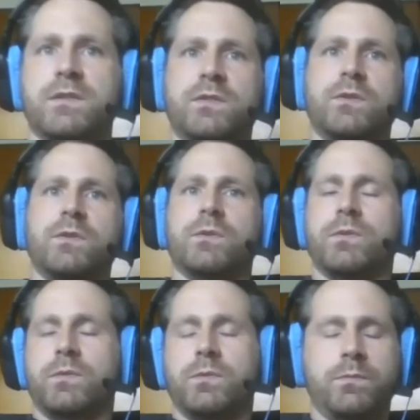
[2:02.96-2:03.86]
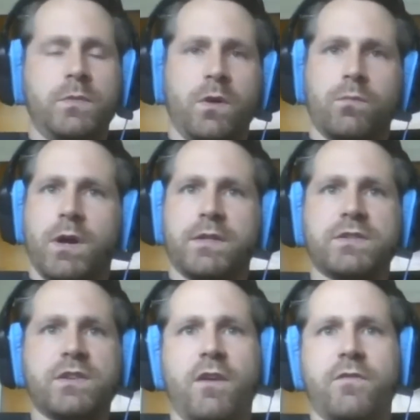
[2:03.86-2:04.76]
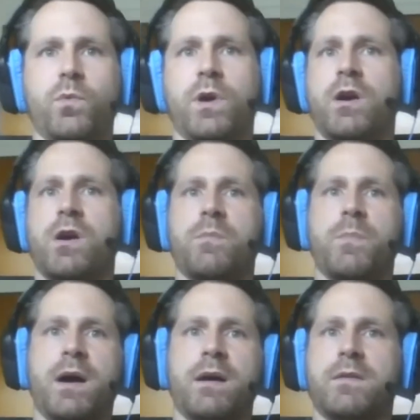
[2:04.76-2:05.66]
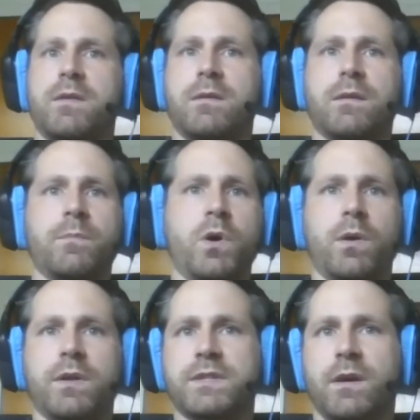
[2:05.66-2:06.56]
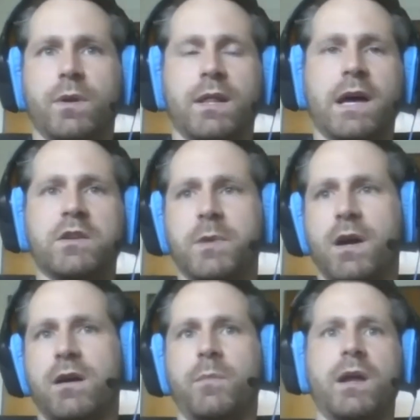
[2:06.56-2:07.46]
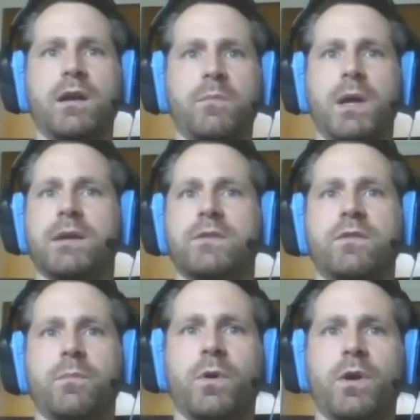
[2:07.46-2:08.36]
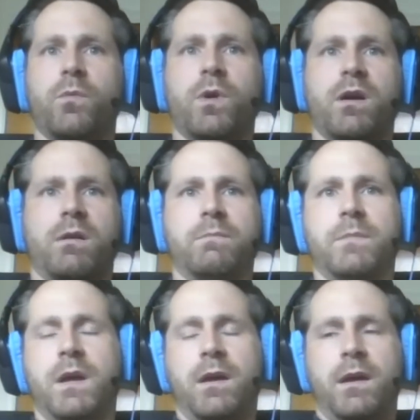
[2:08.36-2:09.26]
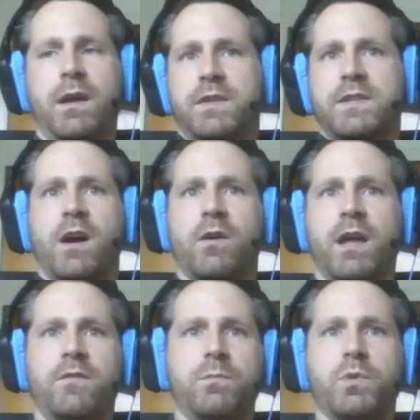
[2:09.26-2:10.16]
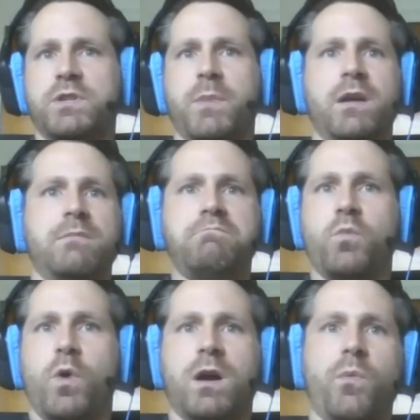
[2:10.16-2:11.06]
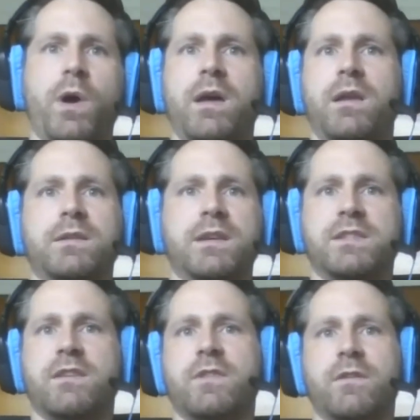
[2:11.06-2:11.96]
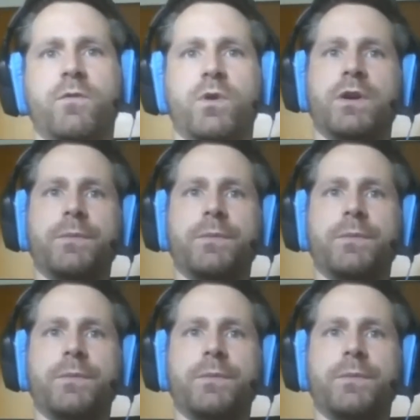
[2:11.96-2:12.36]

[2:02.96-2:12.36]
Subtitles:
to write the software, buy the components that would allow it to be automated and make it to the point where it's now kind of you push a button, walk away, and it does everything for you.